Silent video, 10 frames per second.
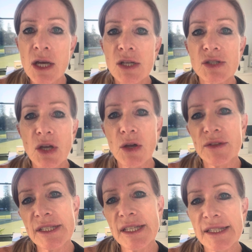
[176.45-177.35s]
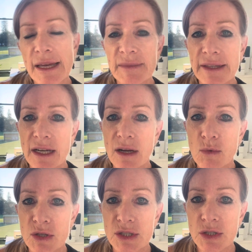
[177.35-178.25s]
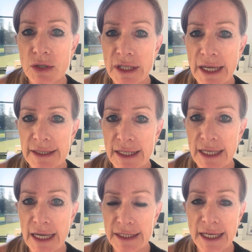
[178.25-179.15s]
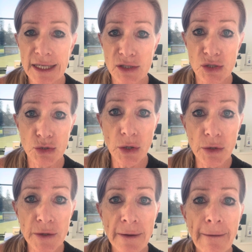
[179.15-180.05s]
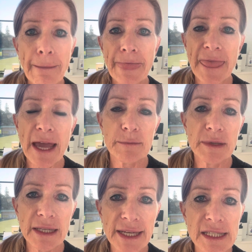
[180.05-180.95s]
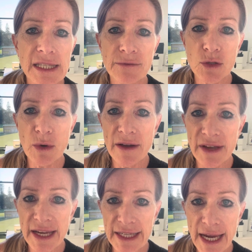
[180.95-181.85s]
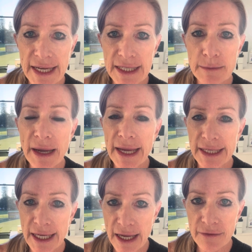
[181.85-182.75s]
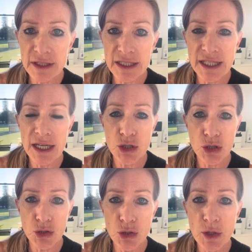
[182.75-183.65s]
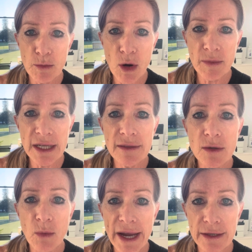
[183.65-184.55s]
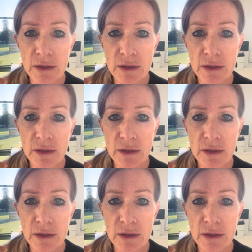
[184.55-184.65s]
So this is something that I wanted to let tenants know, that please, if you are vacating, pay careful attention to the property, the way you're